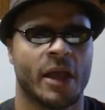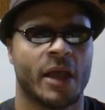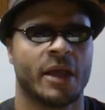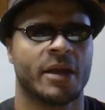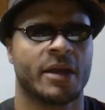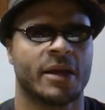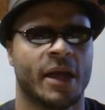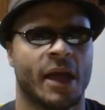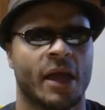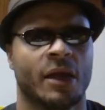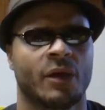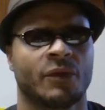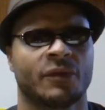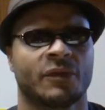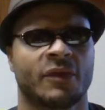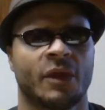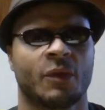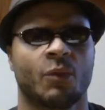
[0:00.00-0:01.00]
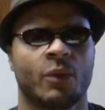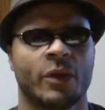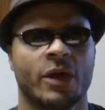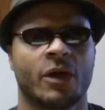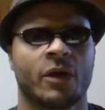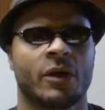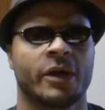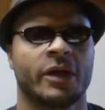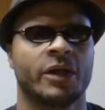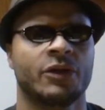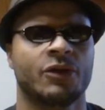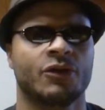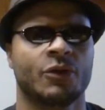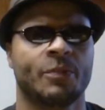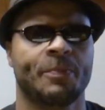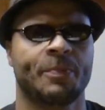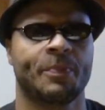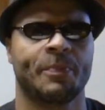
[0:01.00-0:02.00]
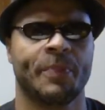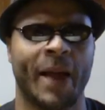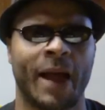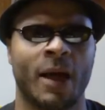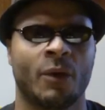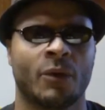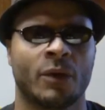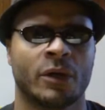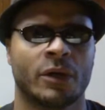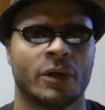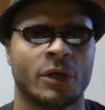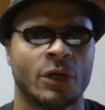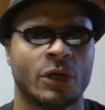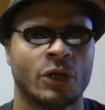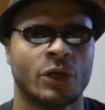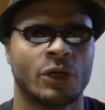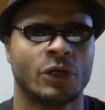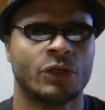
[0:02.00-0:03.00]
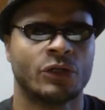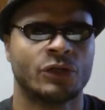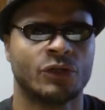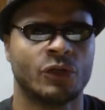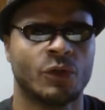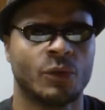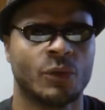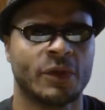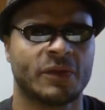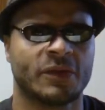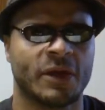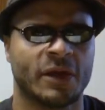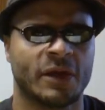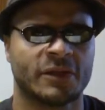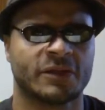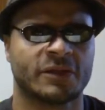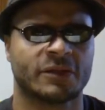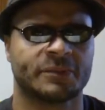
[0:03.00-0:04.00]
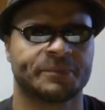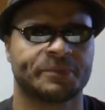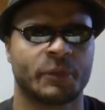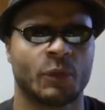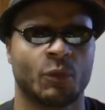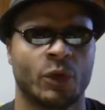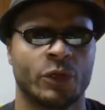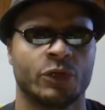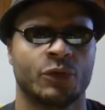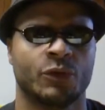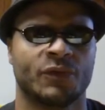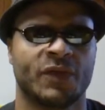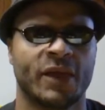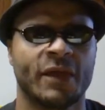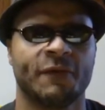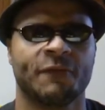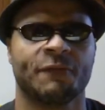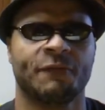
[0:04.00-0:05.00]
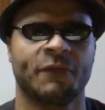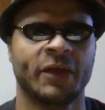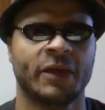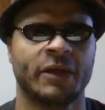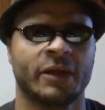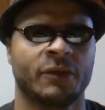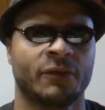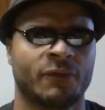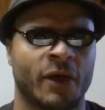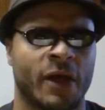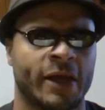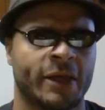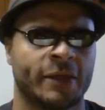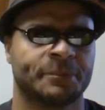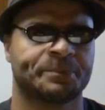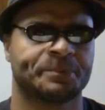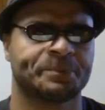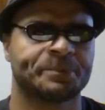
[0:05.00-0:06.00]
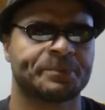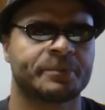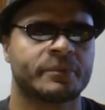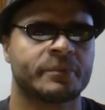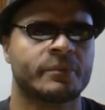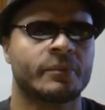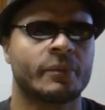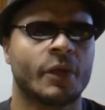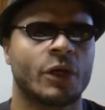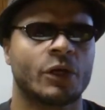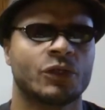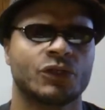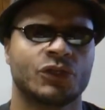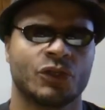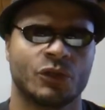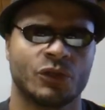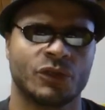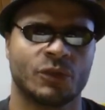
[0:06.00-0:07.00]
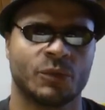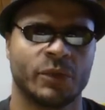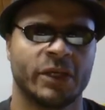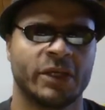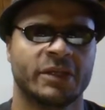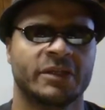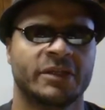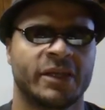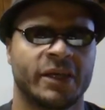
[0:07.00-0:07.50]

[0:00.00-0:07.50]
And now that we are in your power, do with us what you think fit and right. Josue